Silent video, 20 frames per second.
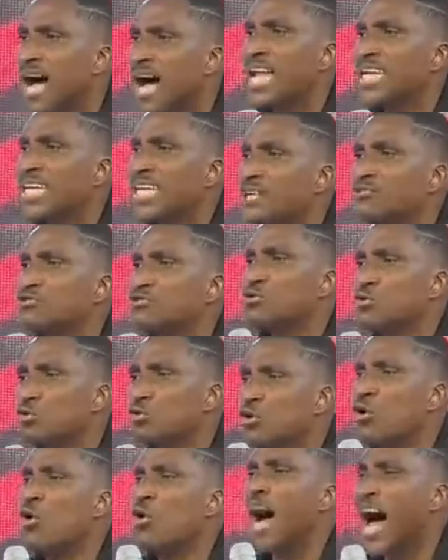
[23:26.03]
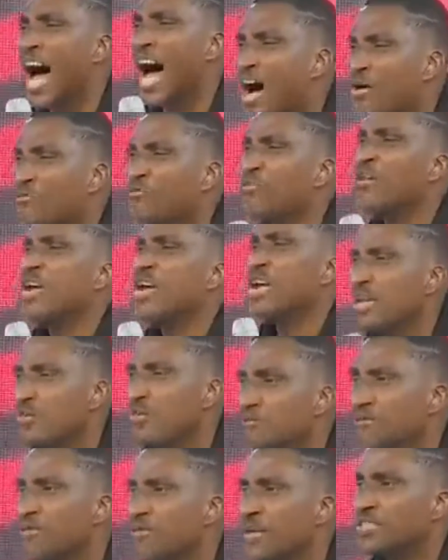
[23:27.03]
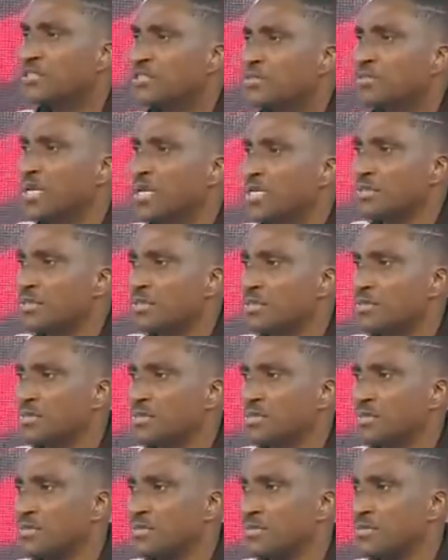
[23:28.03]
And then do you have investments?